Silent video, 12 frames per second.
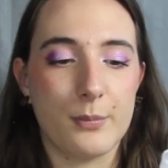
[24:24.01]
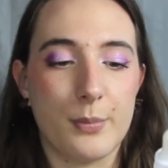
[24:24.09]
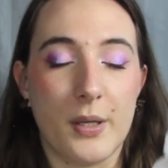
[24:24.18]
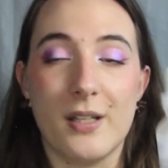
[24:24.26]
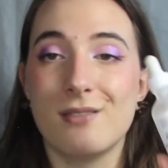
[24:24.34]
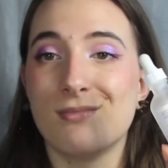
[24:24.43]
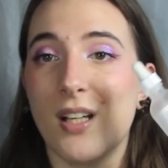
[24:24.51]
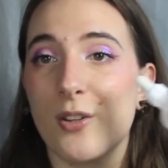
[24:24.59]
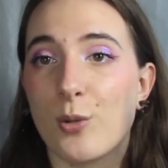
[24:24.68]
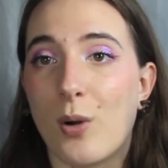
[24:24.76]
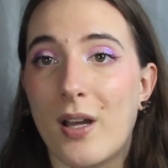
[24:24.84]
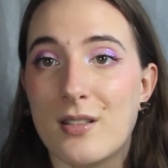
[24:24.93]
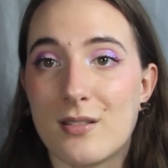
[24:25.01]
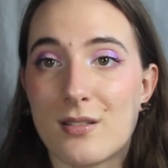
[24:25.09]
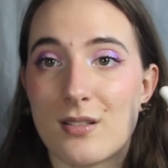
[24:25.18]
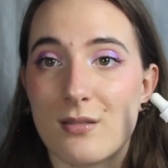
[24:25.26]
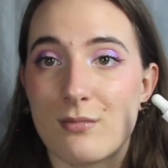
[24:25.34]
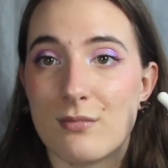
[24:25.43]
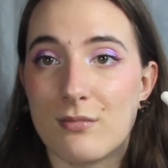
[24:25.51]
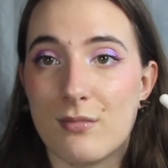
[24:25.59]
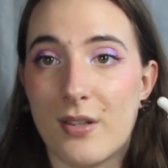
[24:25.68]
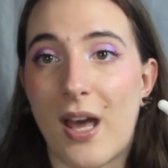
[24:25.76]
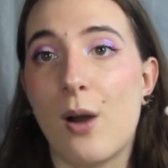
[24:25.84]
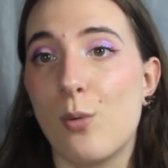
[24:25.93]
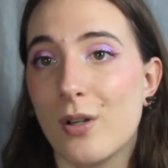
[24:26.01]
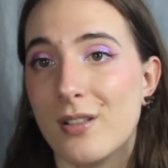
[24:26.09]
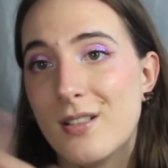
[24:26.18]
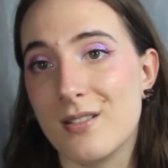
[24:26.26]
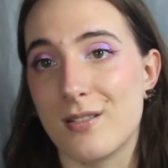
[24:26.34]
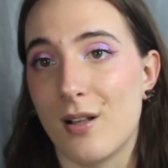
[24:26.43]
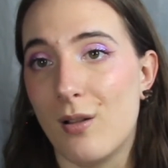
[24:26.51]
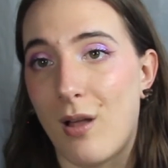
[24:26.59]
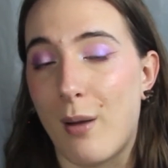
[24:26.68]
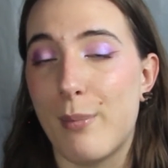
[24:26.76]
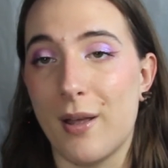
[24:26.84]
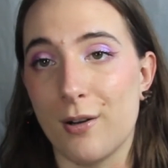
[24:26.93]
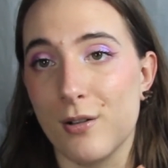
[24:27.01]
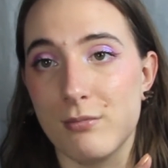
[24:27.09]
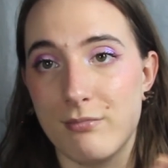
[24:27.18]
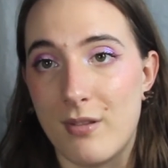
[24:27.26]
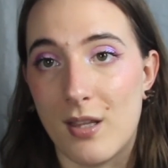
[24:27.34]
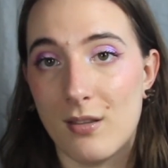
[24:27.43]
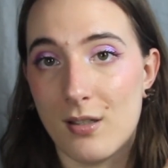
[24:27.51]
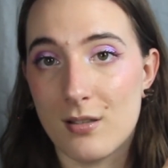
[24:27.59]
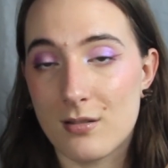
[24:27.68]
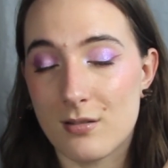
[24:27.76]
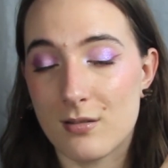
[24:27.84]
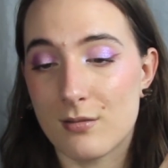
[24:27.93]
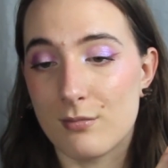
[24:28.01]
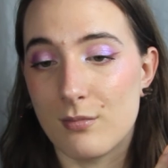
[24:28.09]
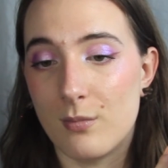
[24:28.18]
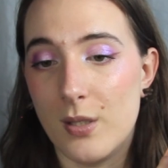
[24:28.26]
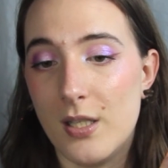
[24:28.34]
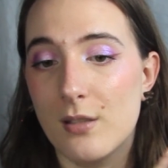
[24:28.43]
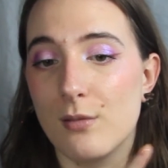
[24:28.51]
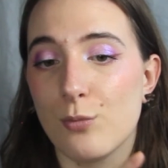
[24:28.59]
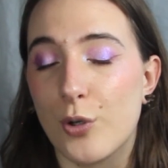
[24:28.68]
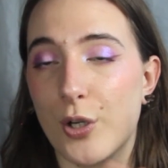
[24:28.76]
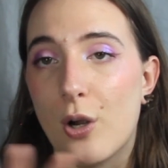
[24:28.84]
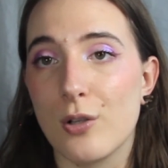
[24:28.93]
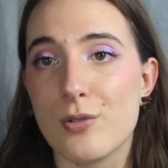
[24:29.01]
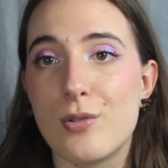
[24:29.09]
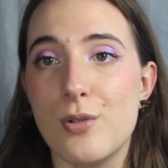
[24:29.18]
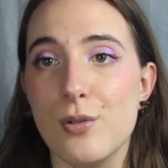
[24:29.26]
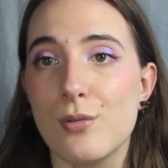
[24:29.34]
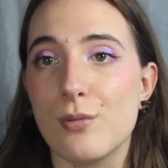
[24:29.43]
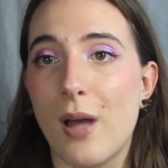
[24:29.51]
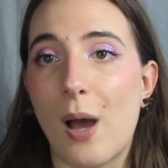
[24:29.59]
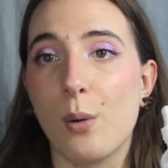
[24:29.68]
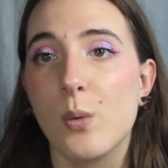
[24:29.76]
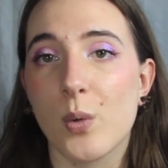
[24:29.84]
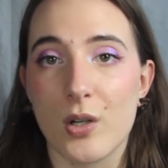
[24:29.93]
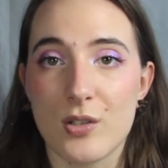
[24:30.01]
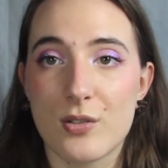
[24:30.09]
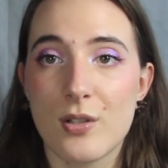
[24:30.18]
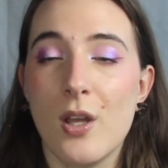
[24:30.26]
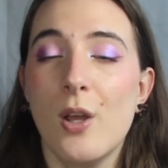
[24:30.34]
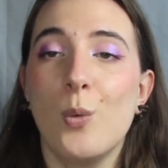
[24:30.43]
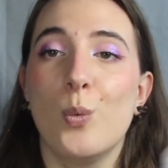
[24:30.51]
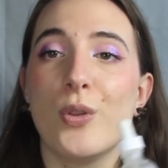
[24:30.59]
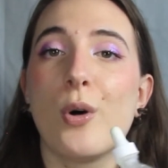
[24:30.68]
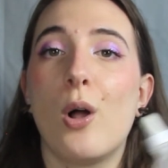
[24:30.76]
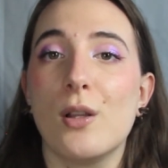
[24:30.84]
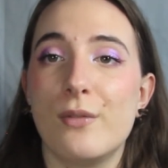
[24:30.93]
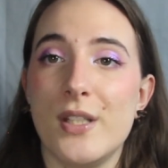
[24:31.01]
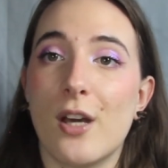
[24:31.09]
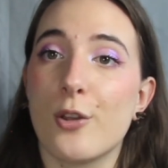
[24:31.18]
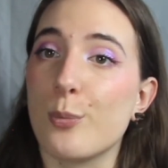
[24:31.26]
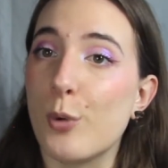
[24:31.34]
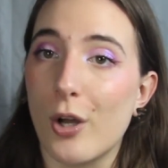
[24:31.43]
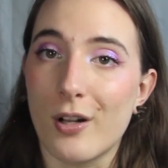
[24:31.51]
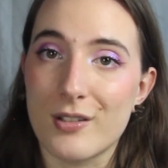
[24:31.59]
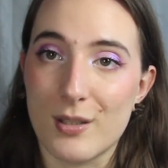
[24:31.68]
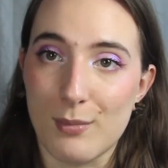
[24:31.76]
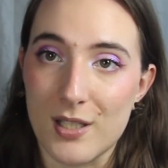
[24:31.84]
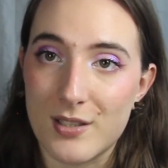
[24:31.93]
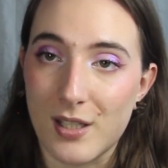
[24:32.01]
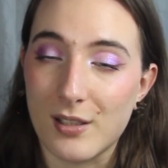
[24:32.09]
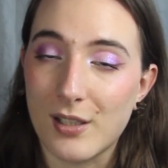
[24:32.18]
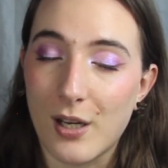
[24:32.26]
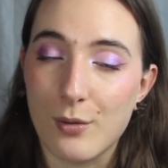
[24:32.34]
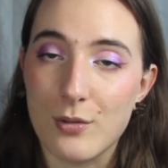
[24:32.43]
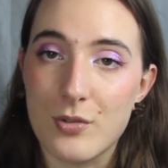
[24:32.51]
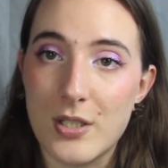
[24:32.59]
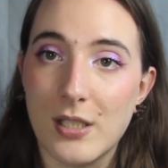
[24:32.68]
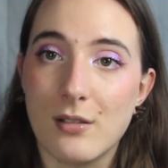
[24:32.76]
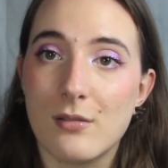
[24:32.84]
But otherwise, that one is a lot better than this in regards to how it works with all of the other products in my skincare routine.